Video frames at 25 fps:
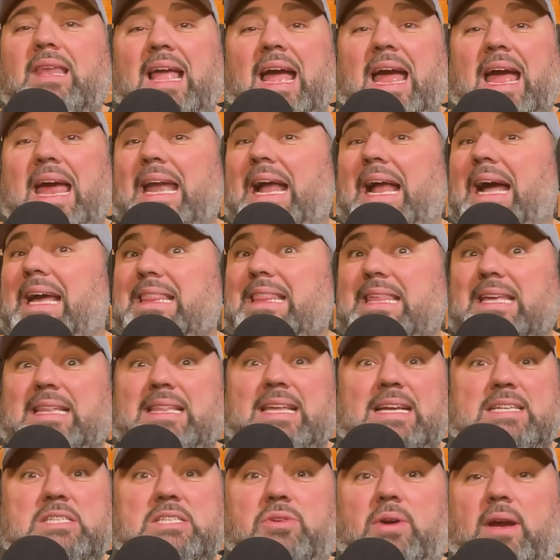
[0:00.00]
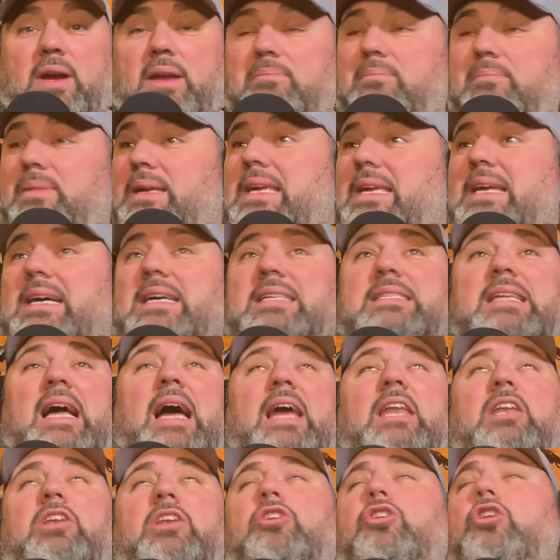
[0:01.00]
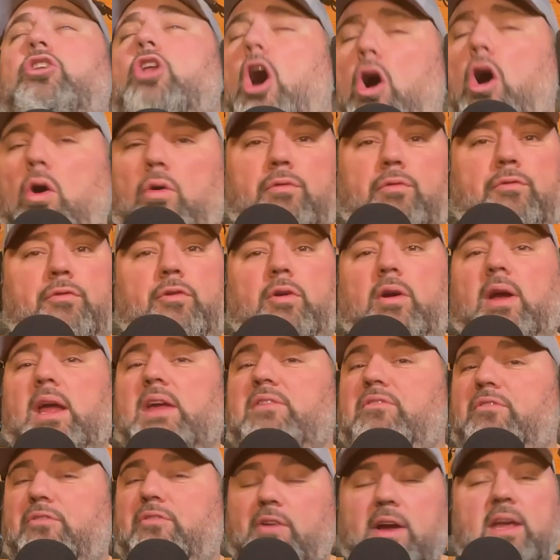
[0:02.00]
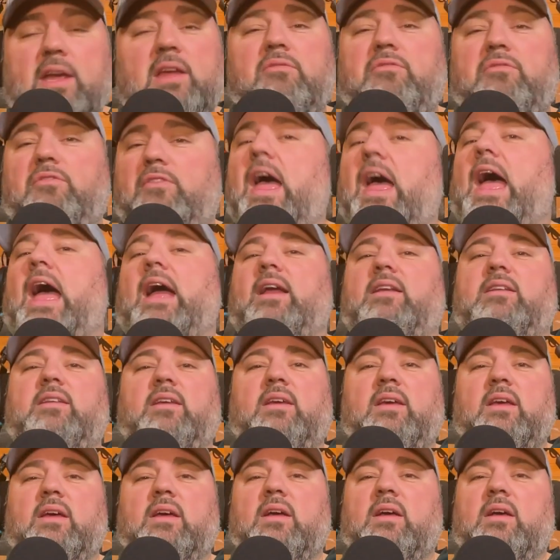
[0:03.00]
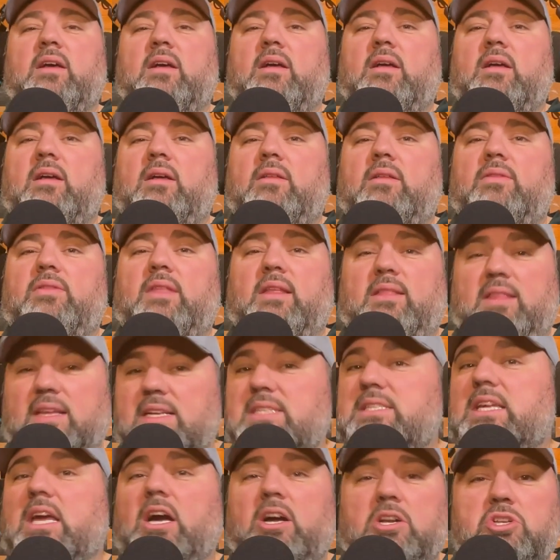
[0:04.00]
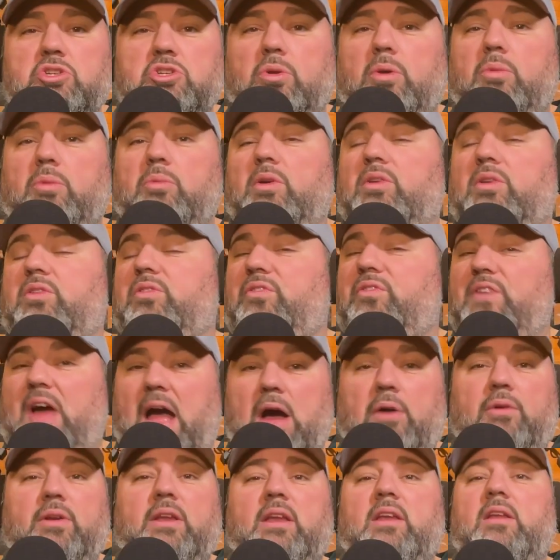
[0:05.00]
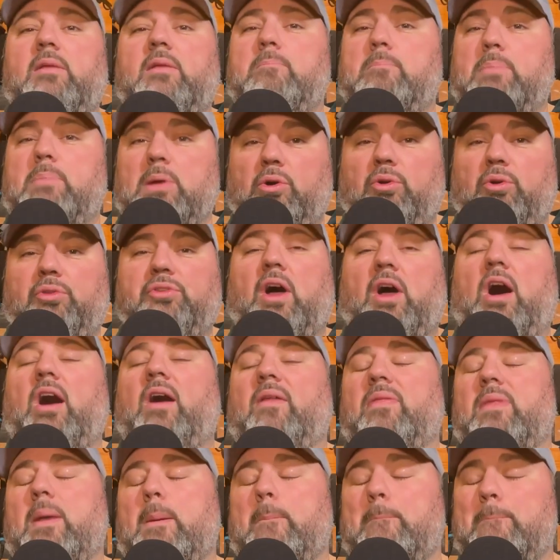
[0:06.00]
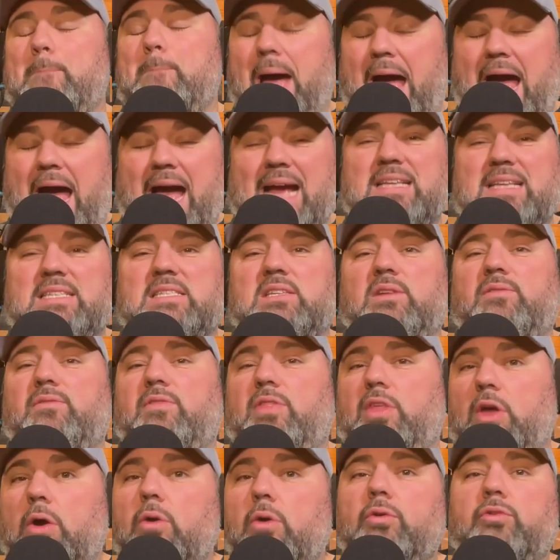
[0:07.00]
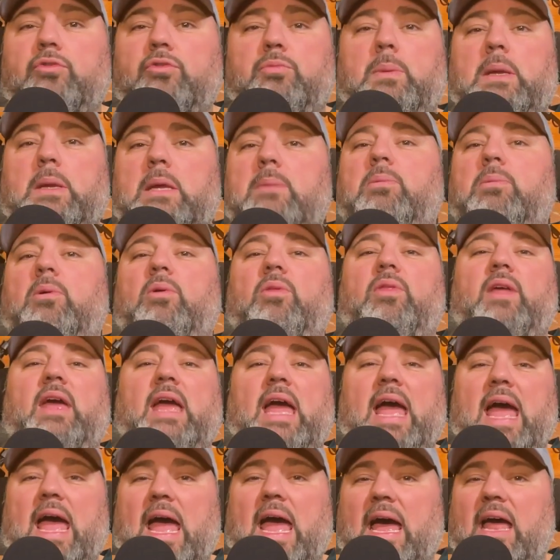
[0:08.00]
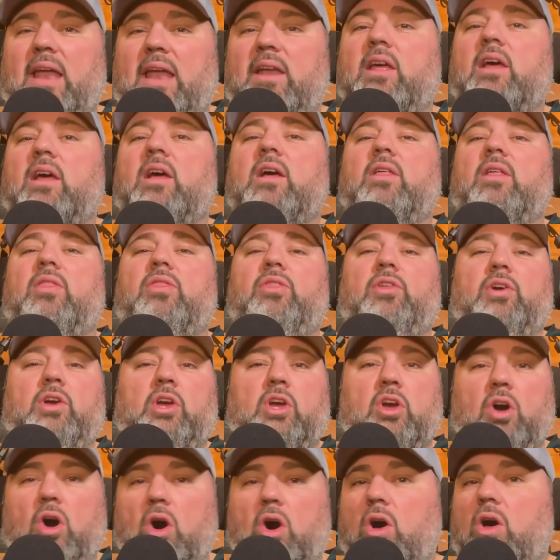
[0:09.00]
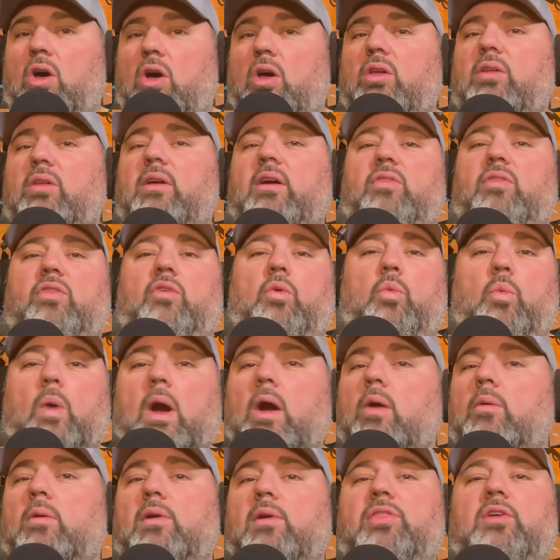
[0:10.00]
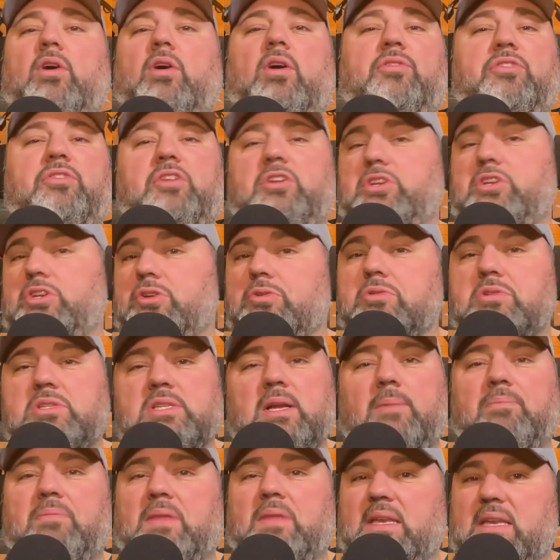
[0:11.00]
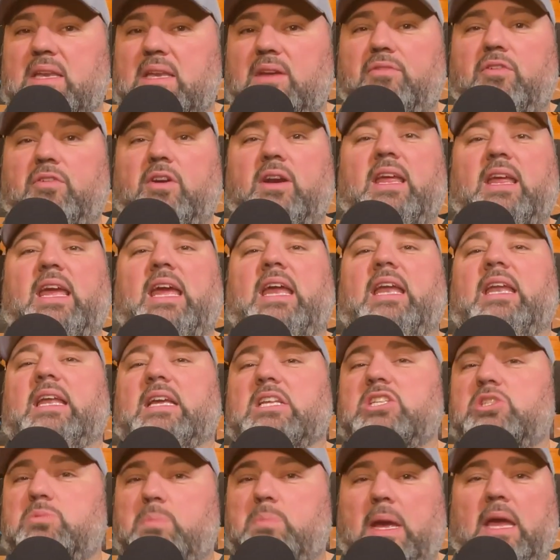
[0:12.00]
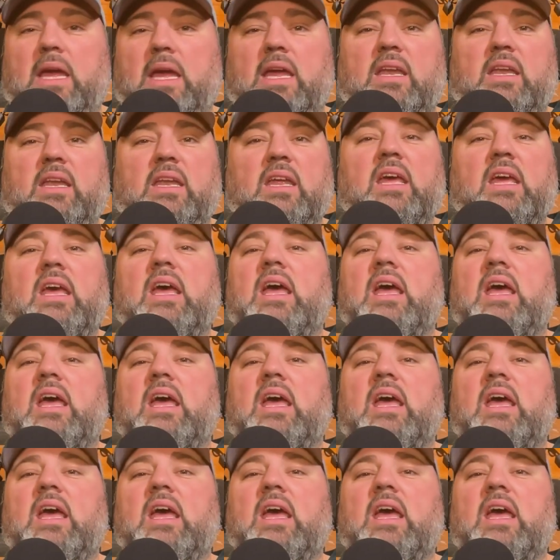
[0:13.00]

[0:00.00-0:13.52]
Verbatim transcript: And I think that's great, because I know for a freaking fact that this country was founded and built on the backs of those people that had the gall and the wherewithal to do something different and expand.